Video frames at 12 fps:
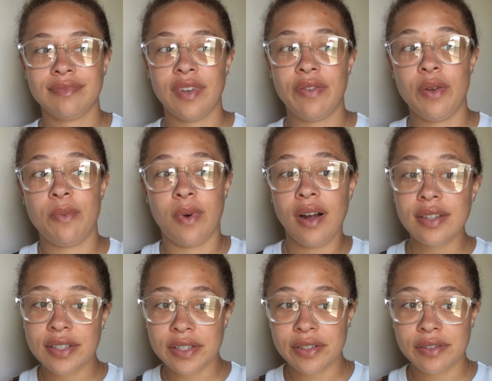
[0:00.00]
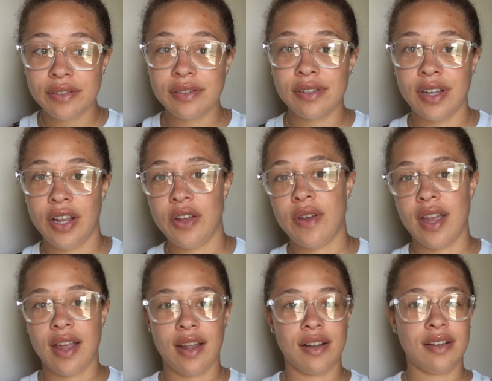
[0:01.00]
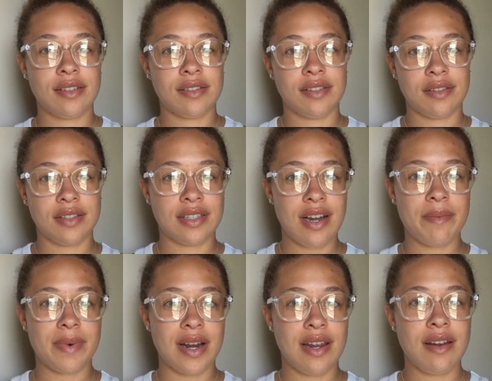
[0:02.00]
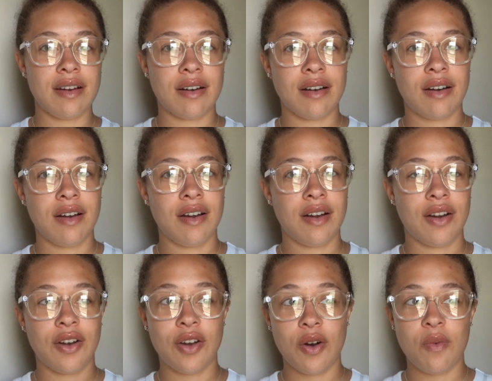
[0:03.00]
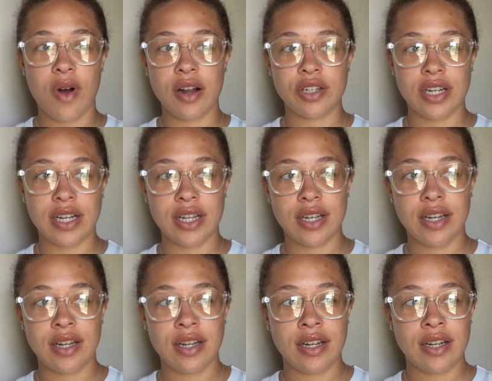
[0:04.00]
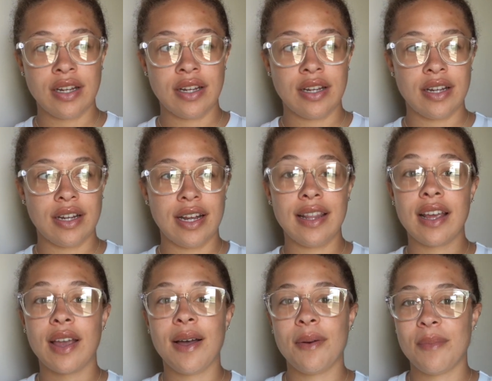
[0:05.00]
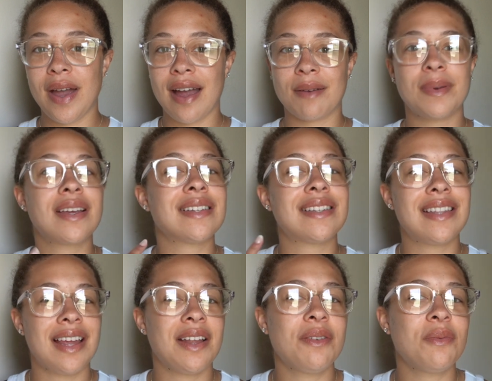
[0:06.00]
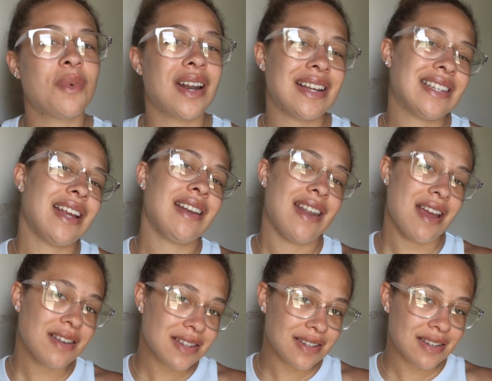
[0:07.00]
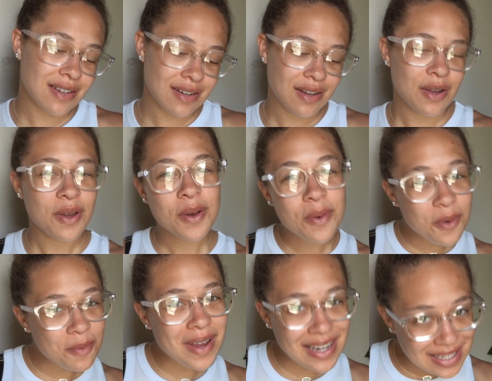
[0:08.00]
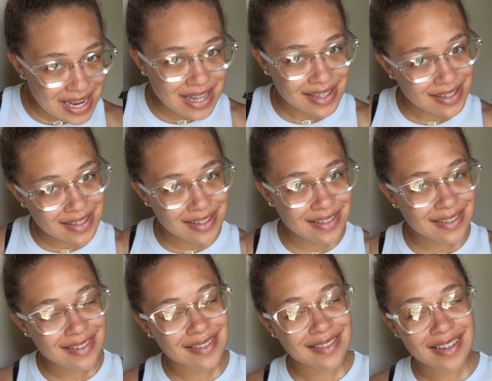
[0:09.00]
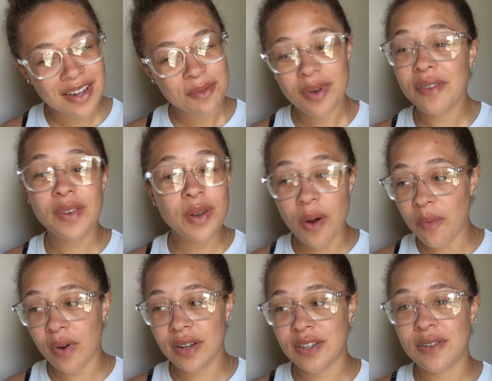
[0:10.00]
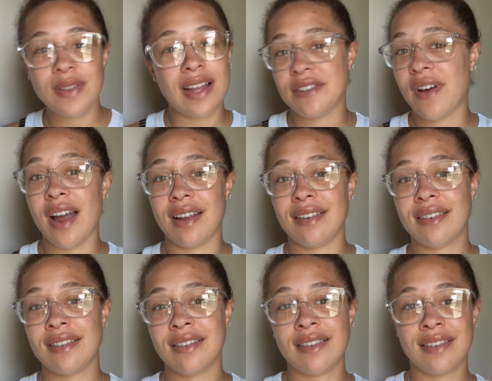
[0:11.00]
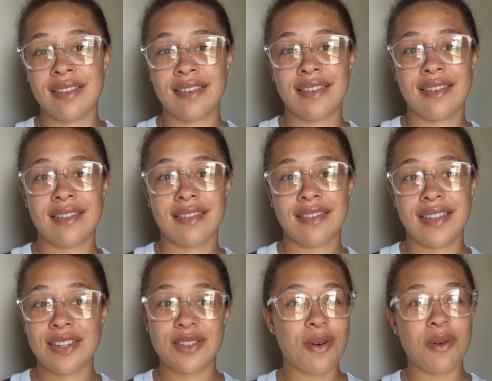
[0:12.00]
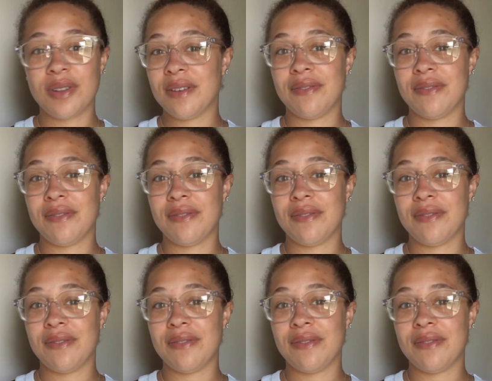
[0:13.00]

if you want to, you can stop right here, go watch it, and then come back, because then what I say next will make sense. But if you don't want to, that's fine. That's totally